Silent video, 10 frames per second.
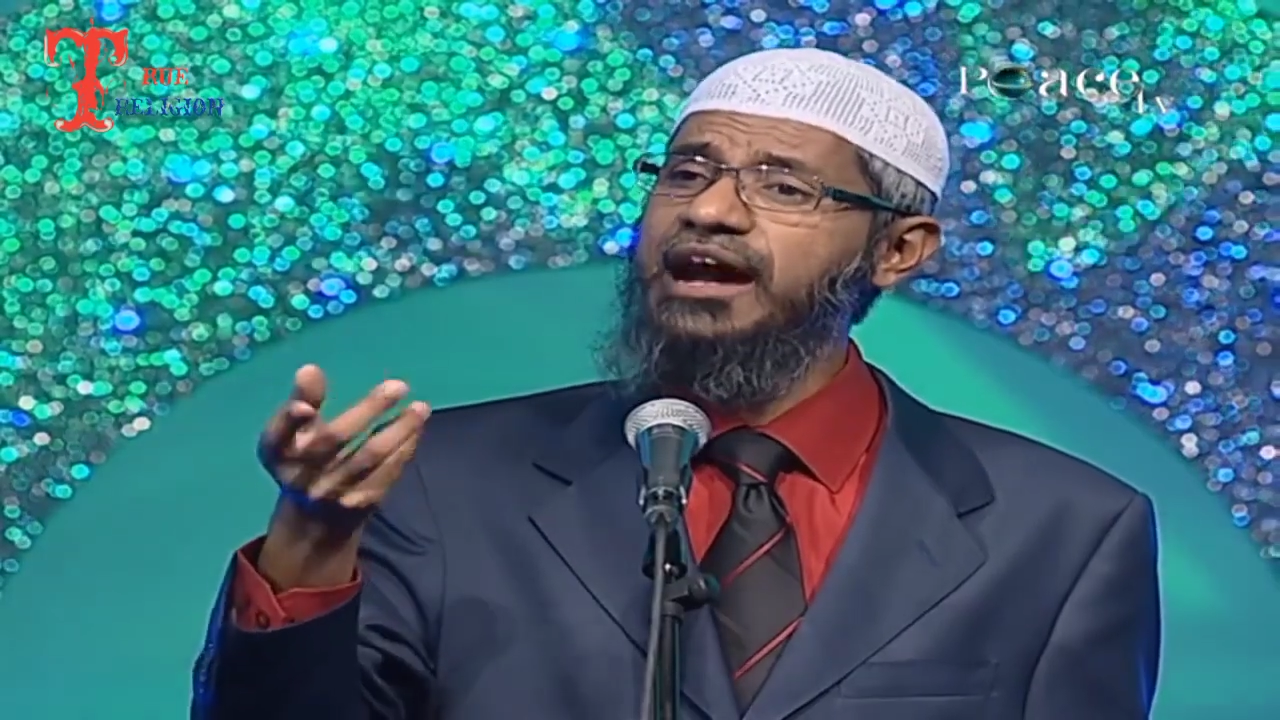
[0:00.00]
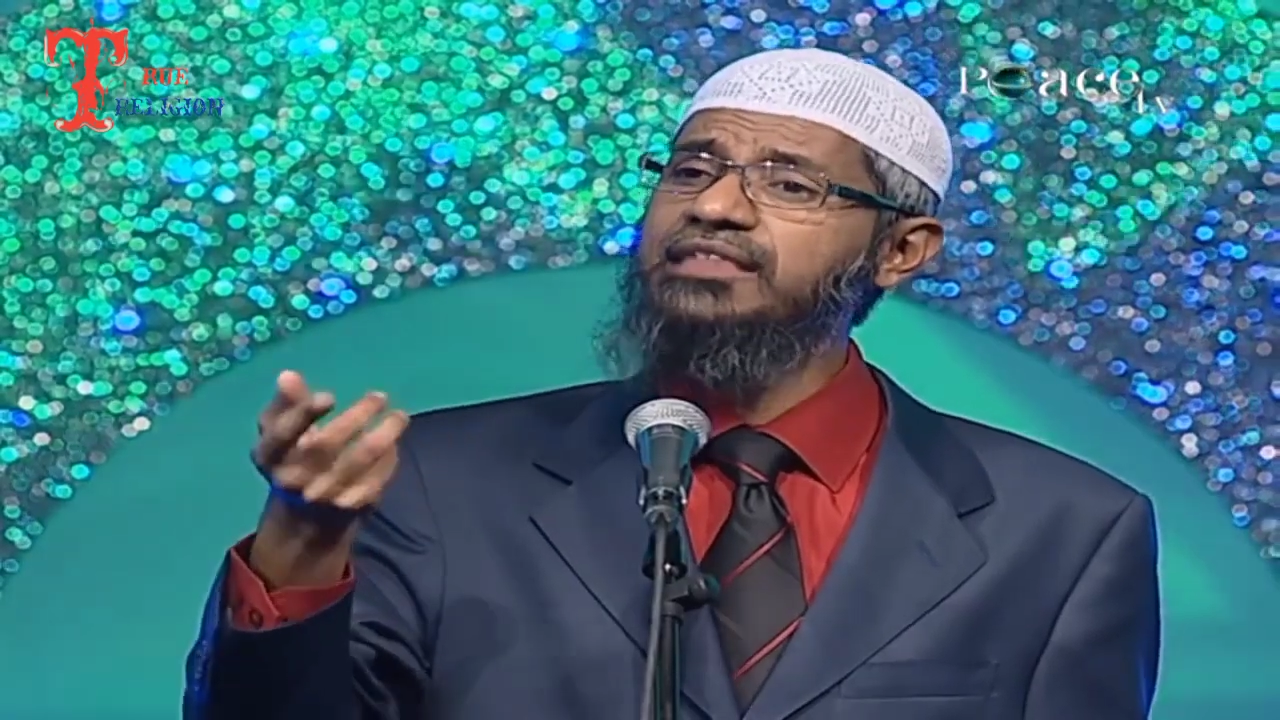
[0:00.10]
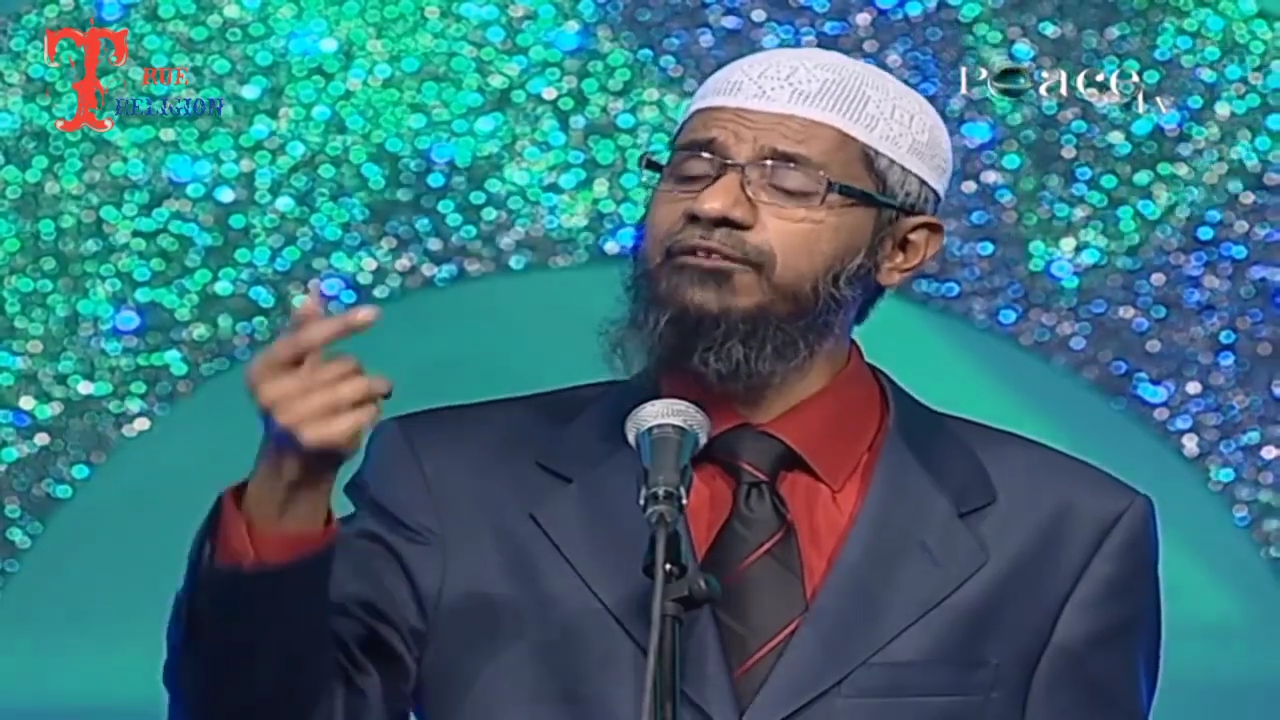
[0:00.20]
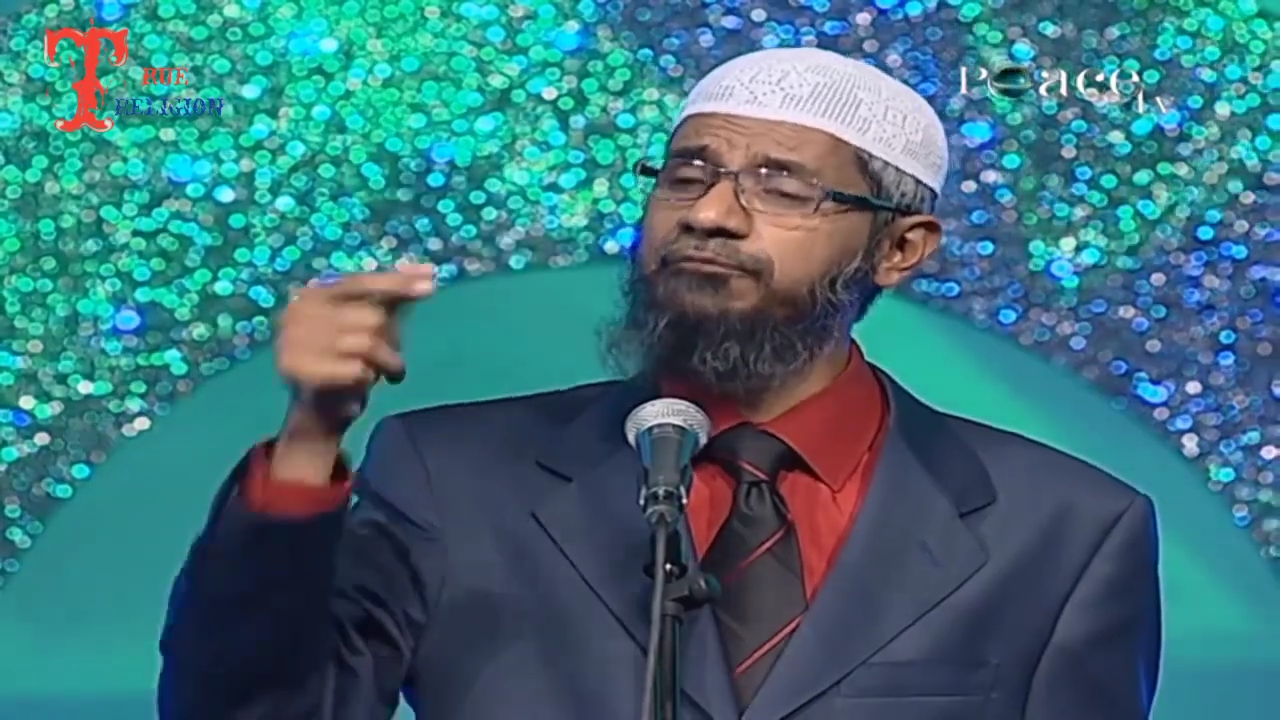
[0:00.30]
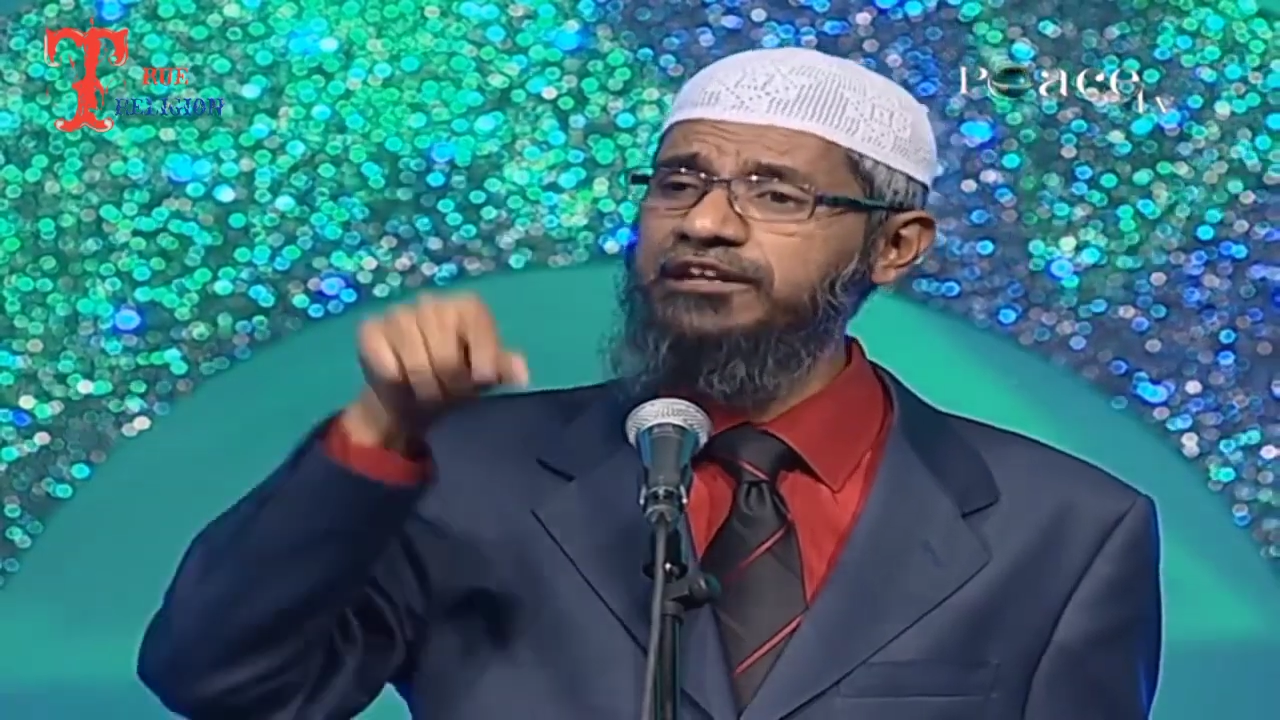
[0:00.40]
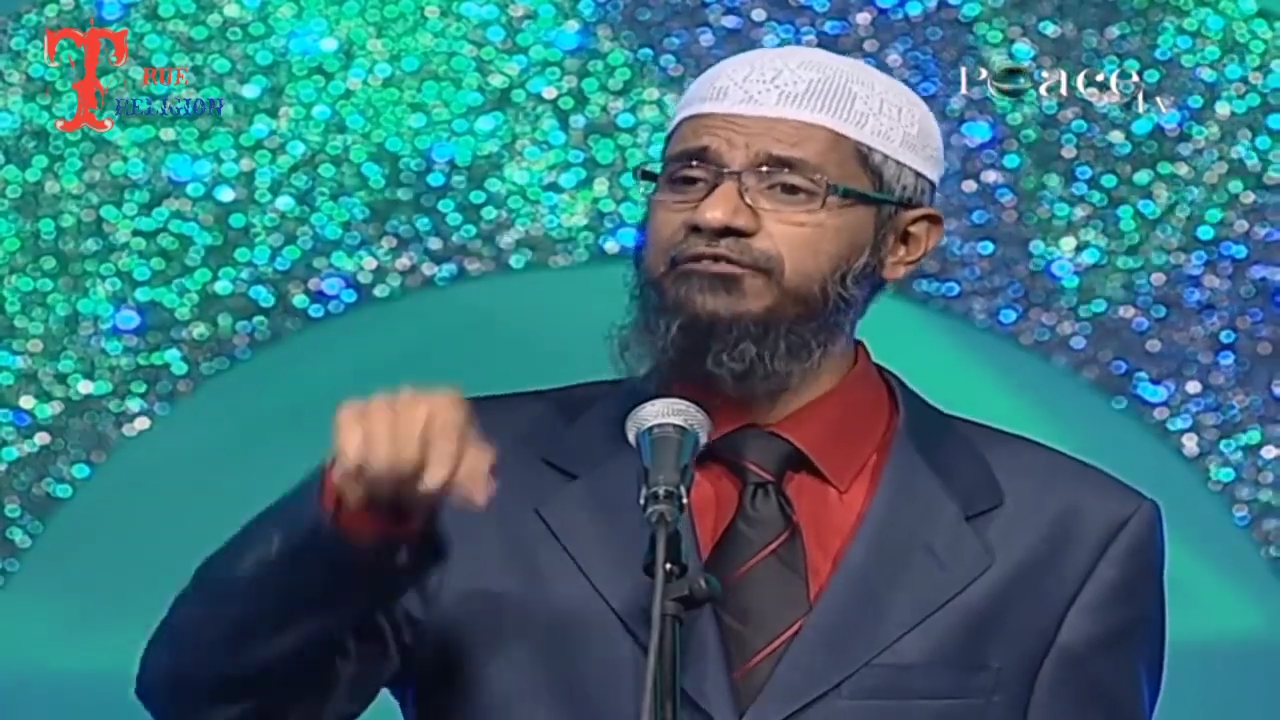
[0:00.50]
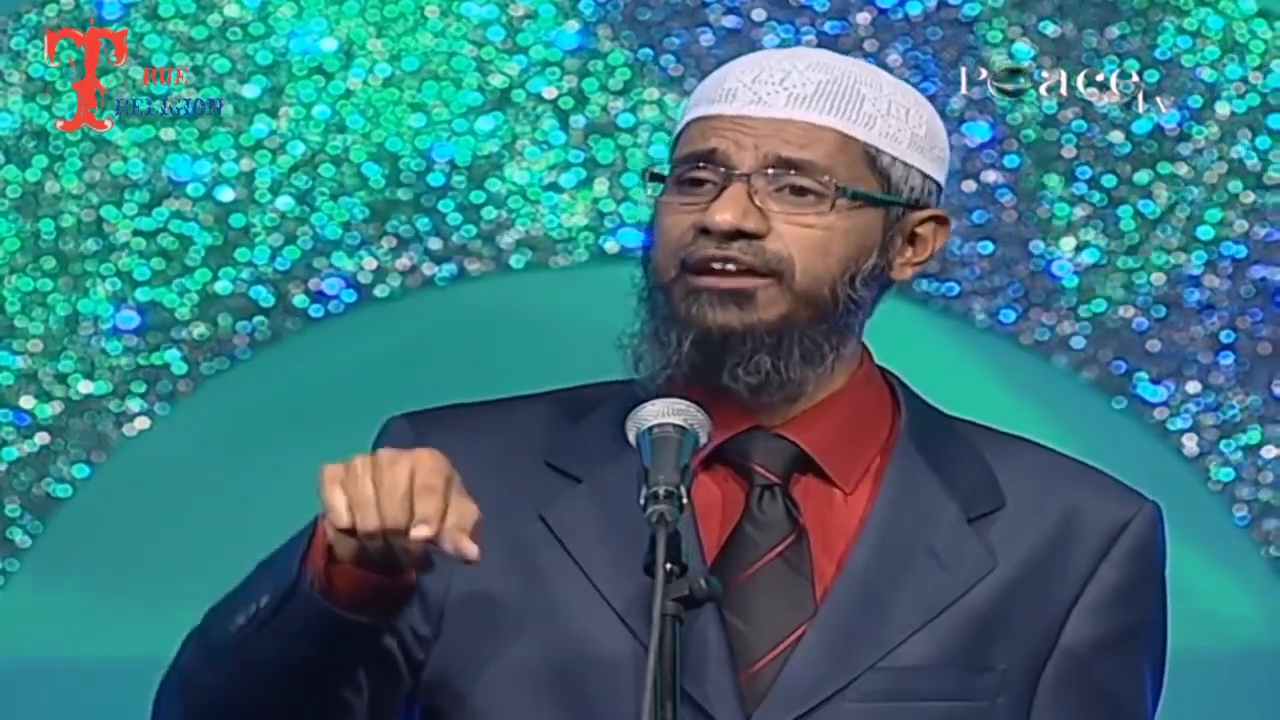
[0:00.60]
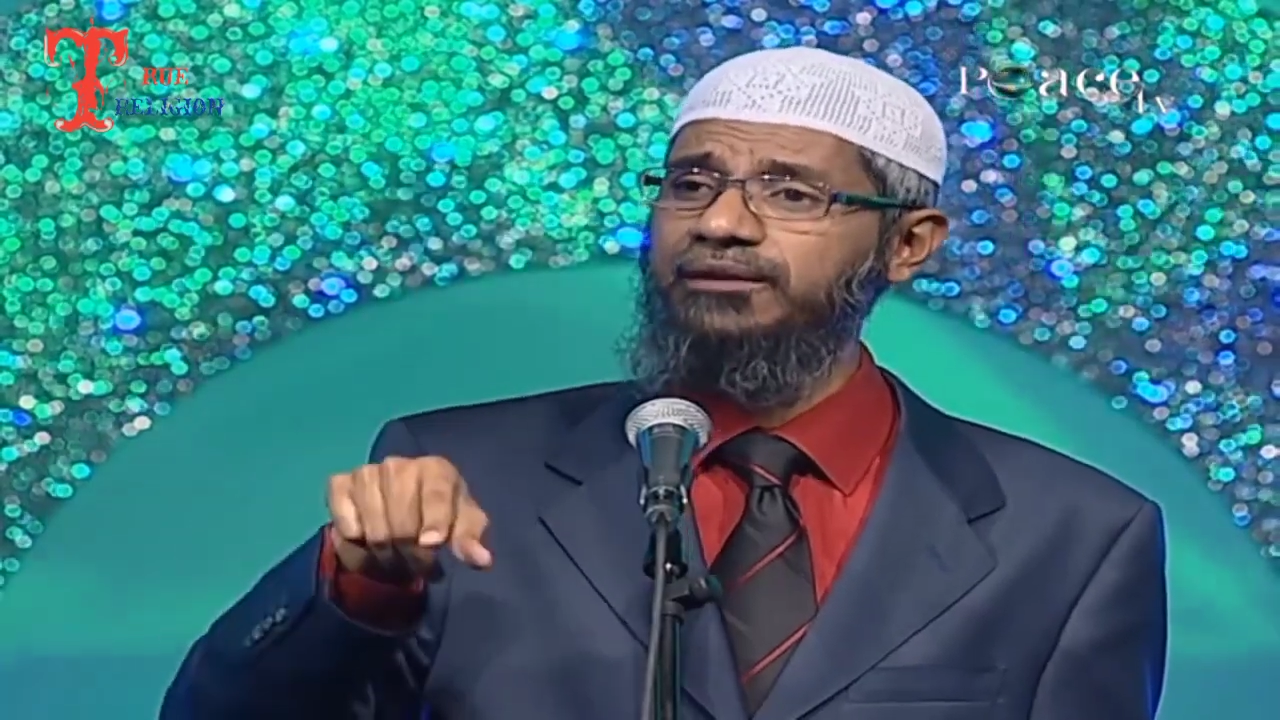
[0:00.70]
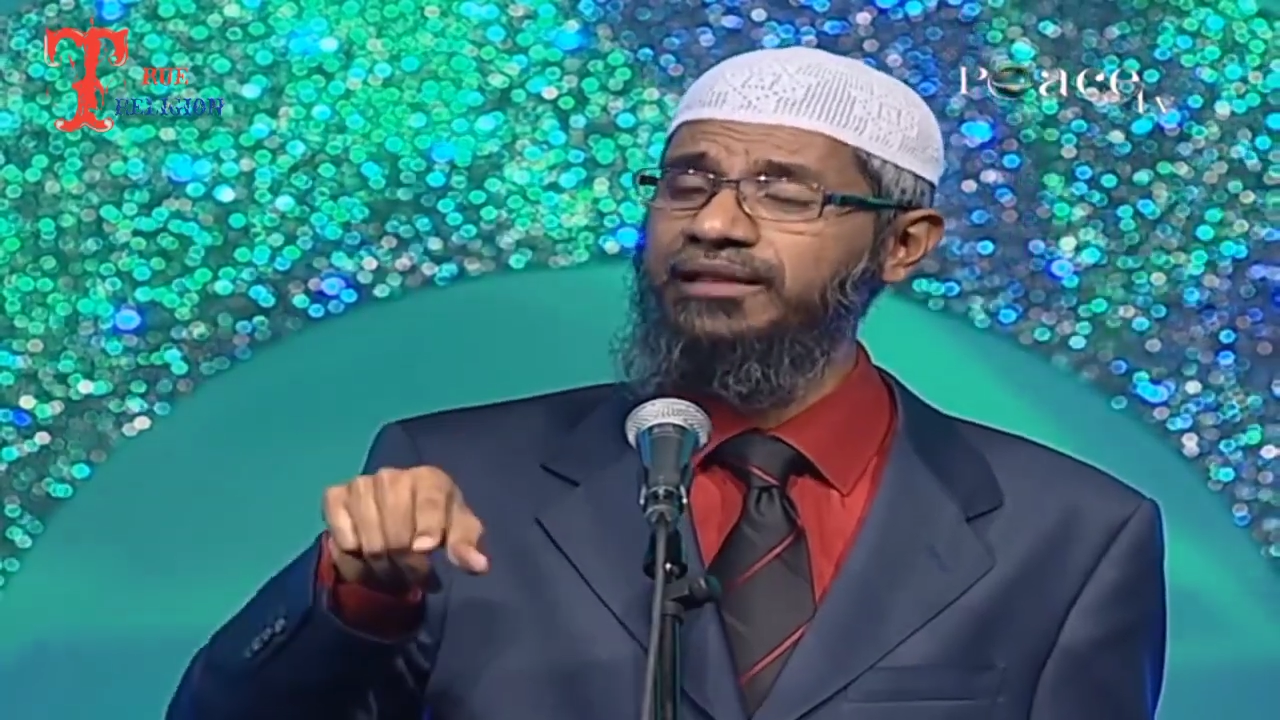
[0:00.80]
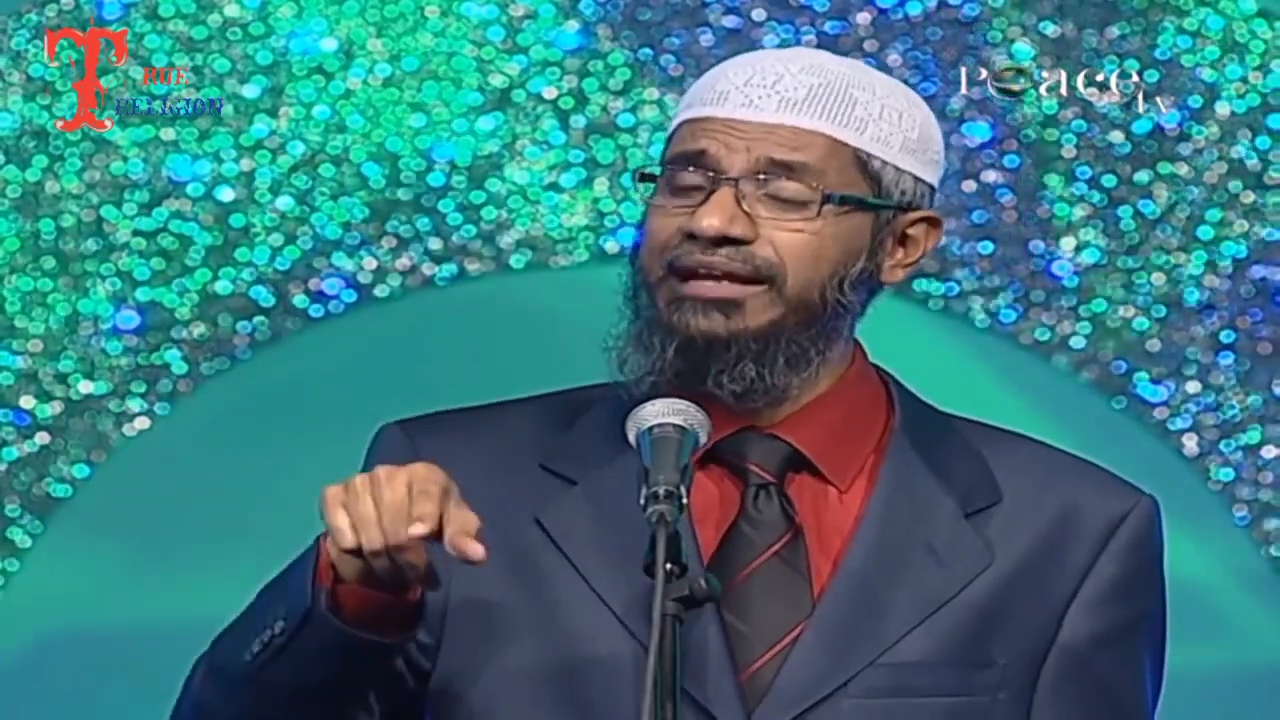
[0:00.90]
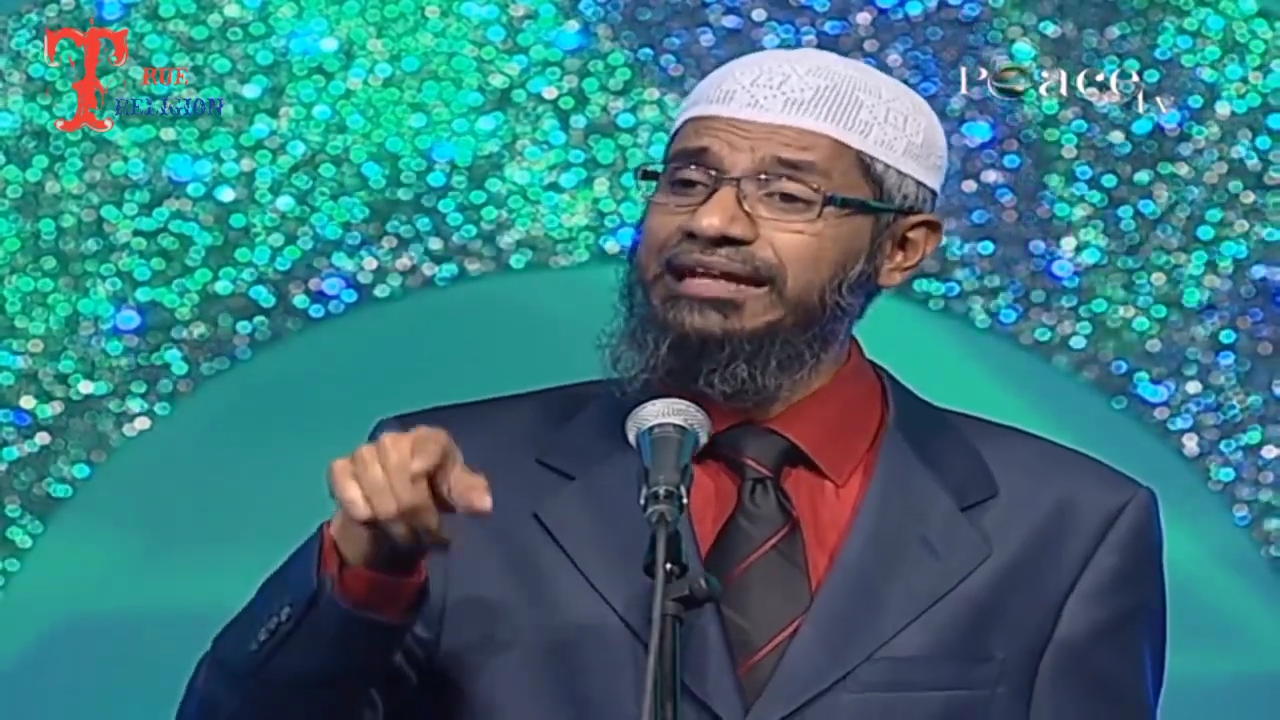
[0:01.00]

us a free will,